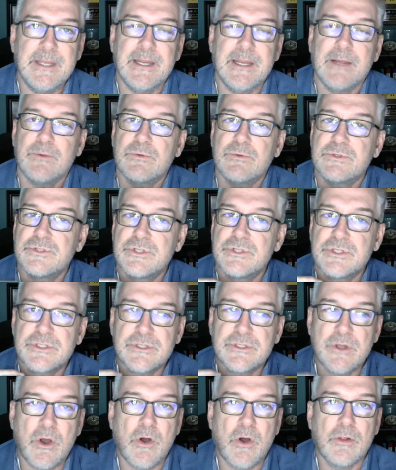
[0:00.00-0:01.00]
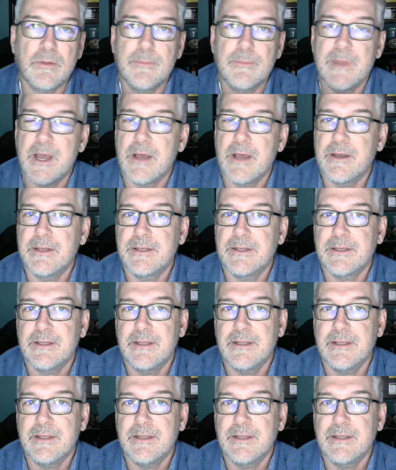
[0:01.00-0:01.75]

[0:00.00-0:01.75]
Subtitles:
I was just all about it.